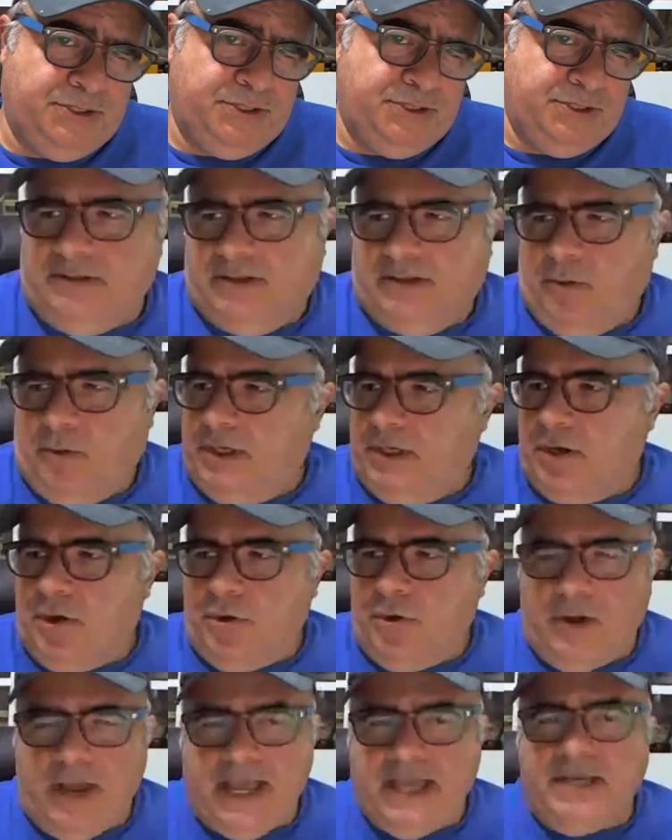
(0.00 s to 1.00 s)
I want
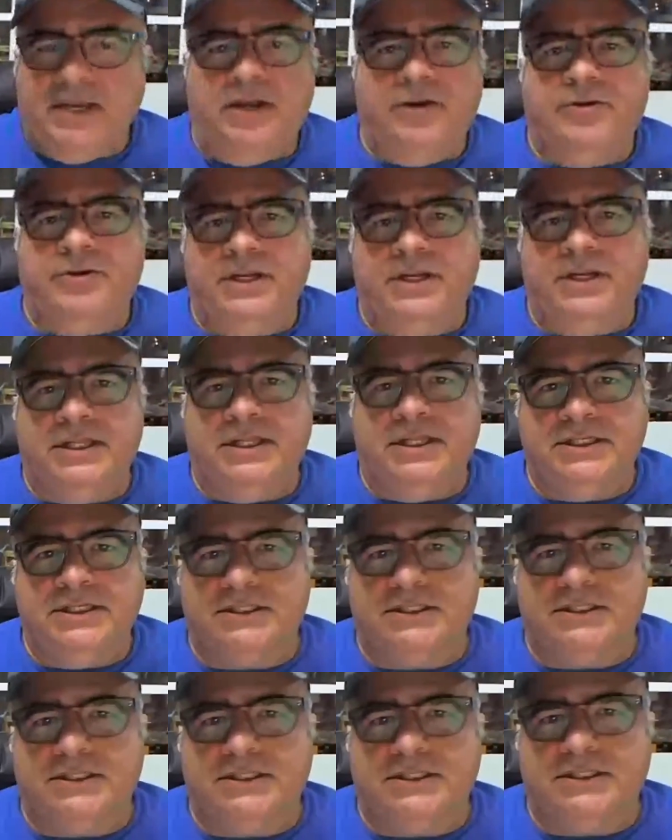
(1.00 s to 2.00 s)
to go 800 inches
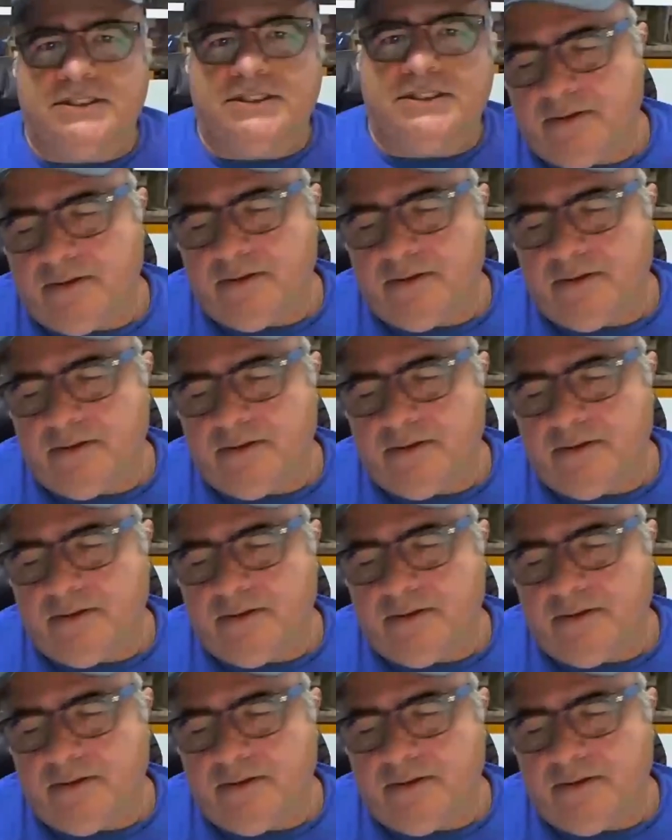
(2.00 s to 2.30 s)
per minute."